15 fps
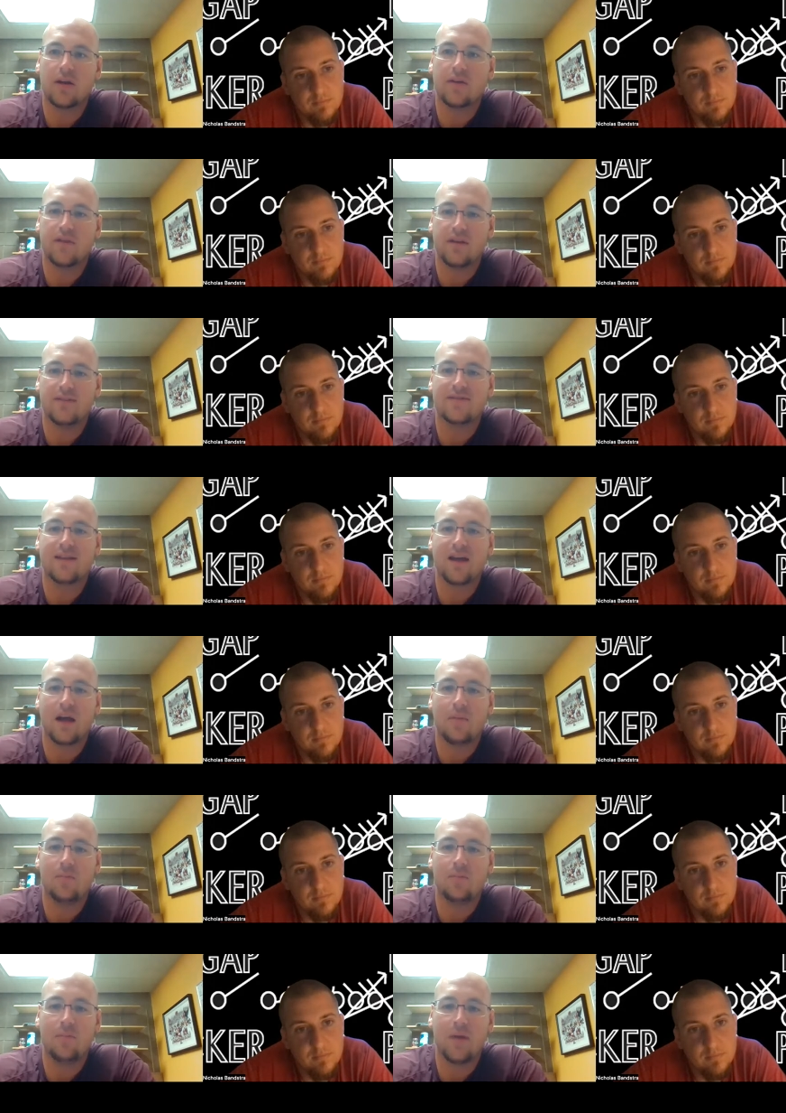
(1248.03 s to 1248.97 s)
Speaker 1: giving his
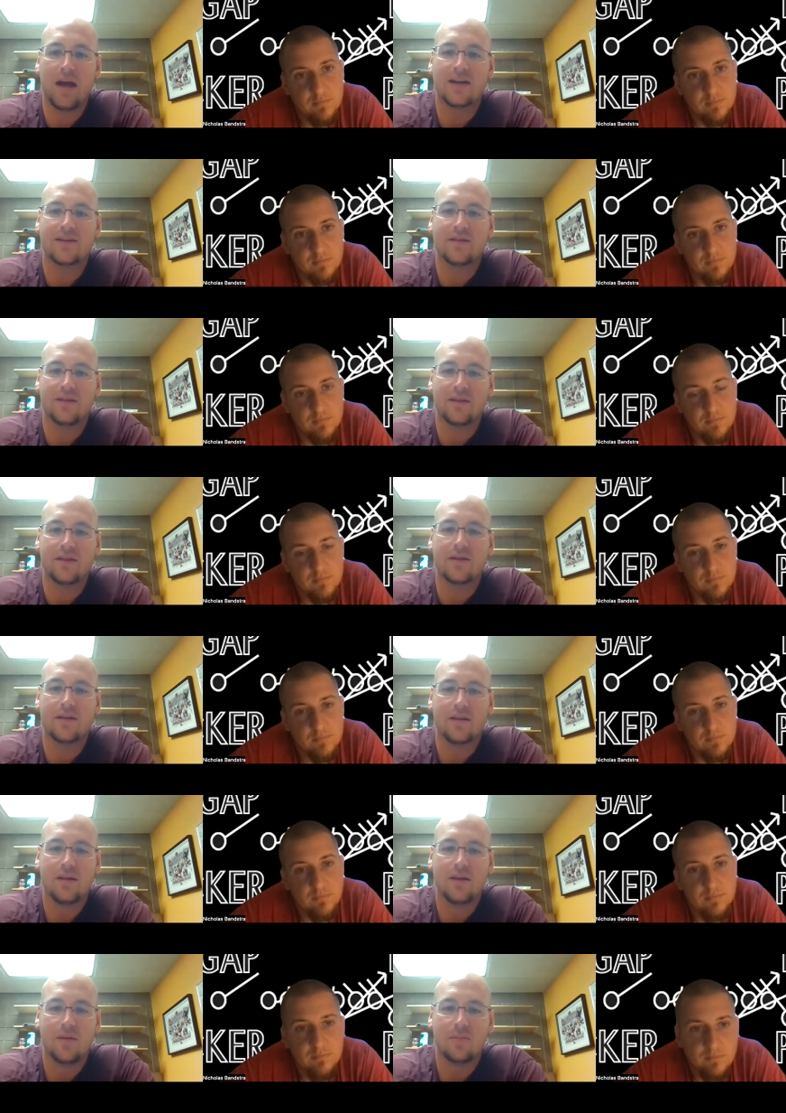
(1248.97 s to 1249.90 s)
time back to the
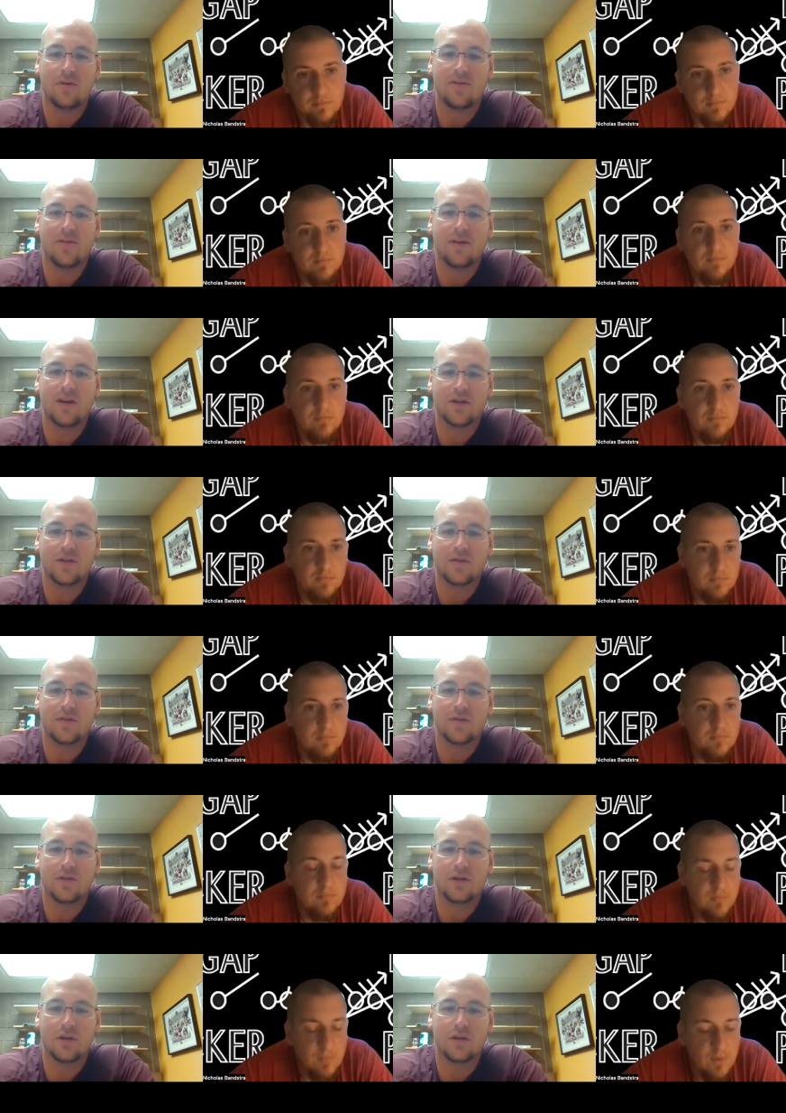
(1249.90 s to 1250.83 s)
profession for
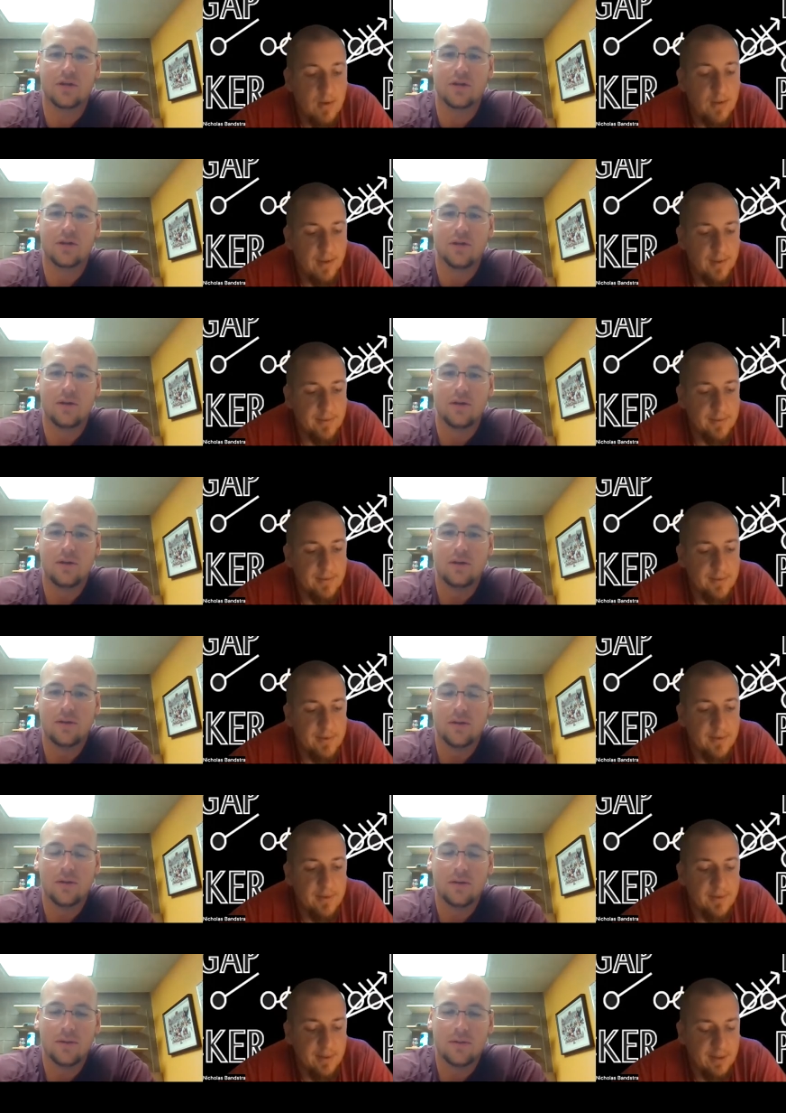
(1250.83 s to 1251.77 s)
sure.
Speaker 2: Yes,
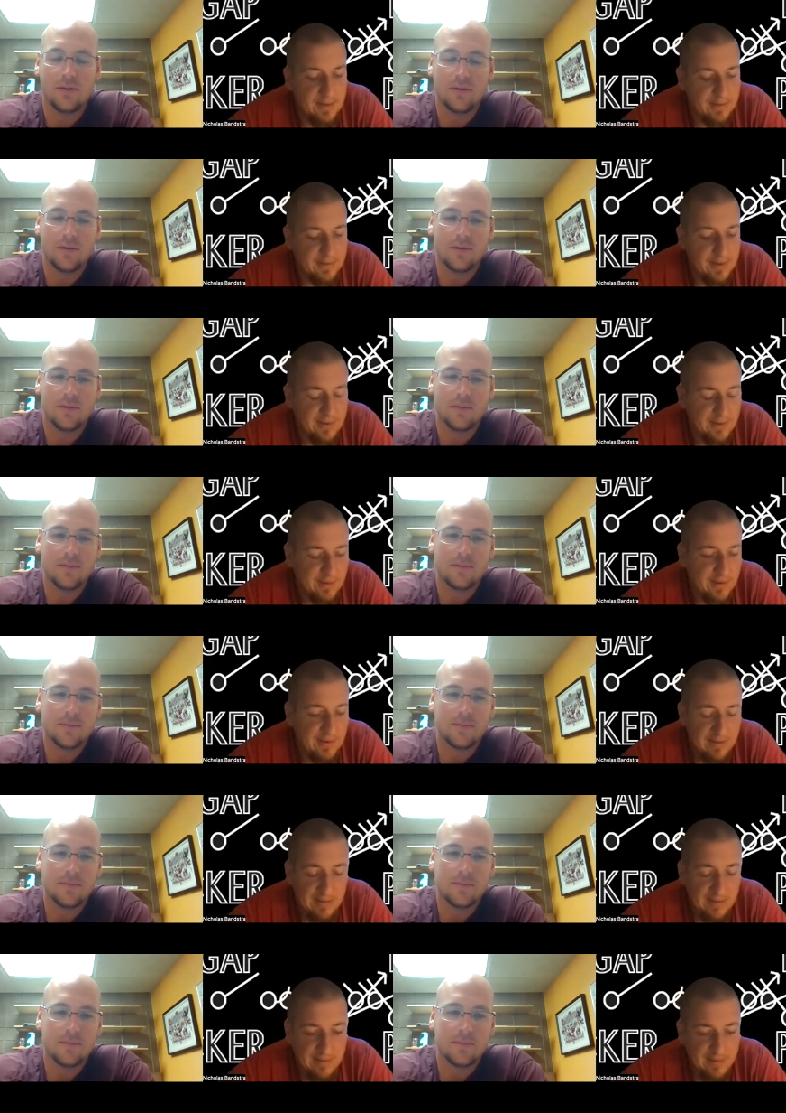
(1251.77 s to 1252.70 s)
like I said, like
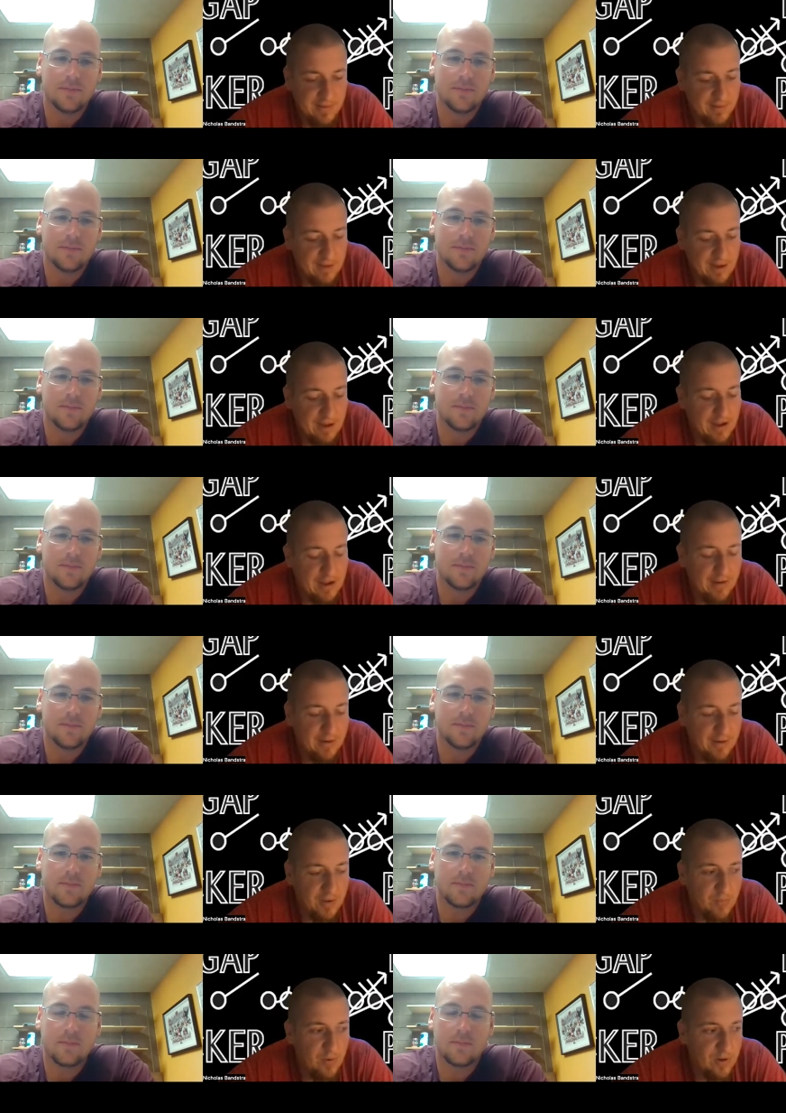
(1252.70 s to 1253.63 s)
I said, I, I know
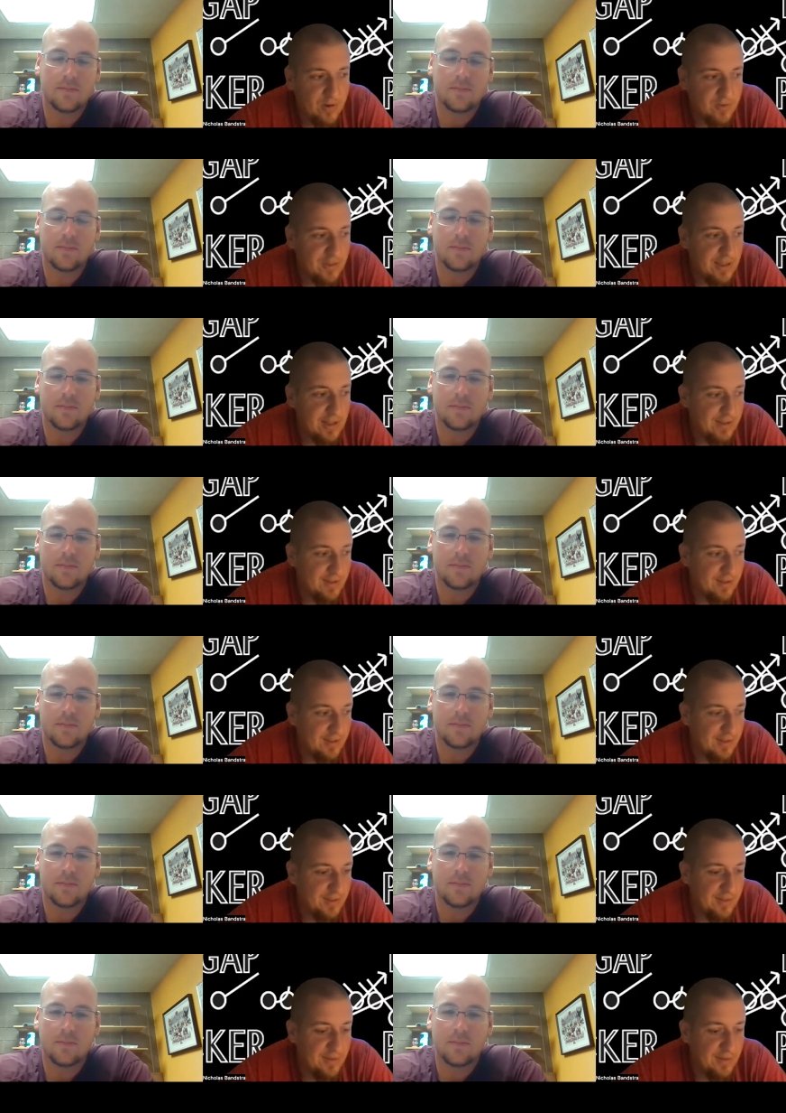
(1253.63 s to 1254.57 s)
I've watched that clip I
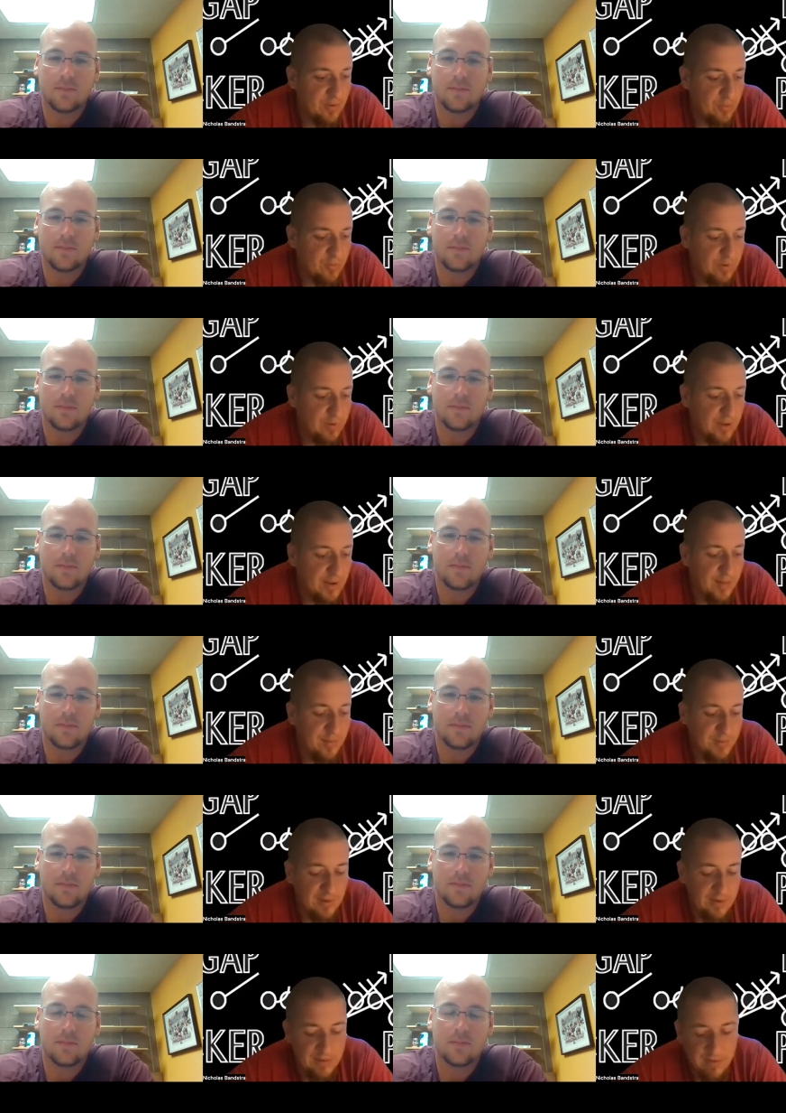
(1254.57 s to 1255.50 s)
think two or three times,
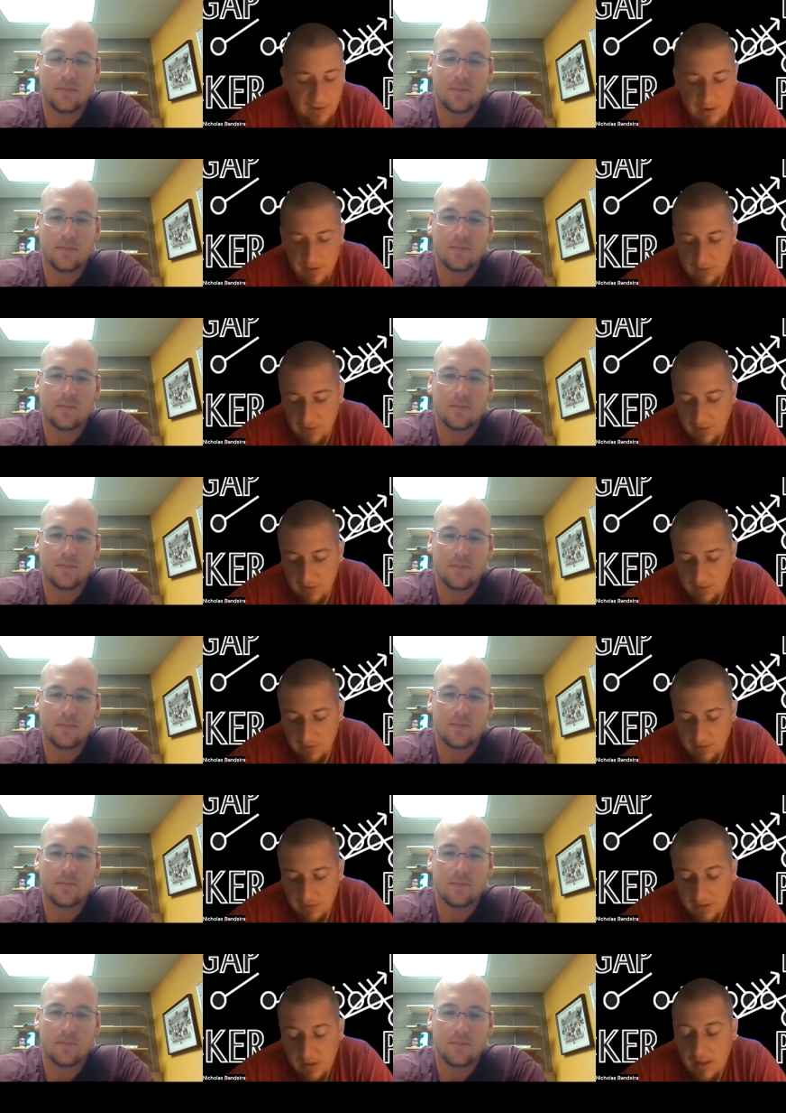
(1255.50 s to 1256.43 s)
and he's he does he's
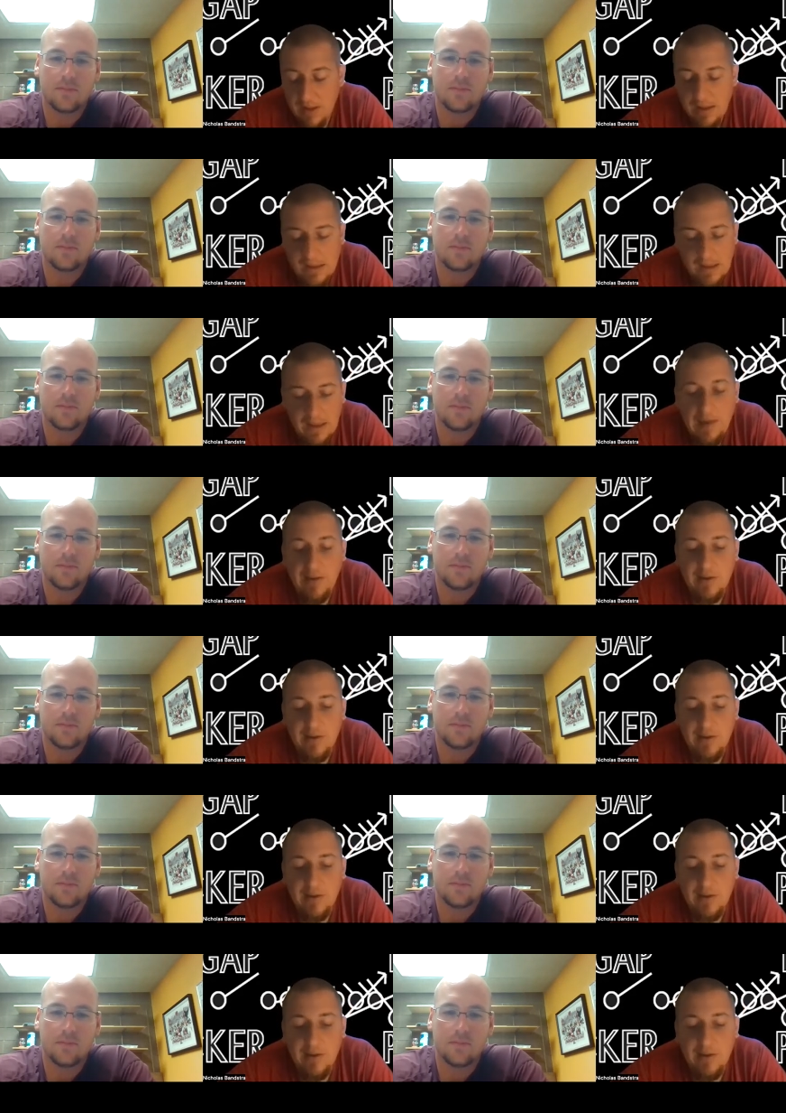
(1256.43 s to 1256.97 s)
he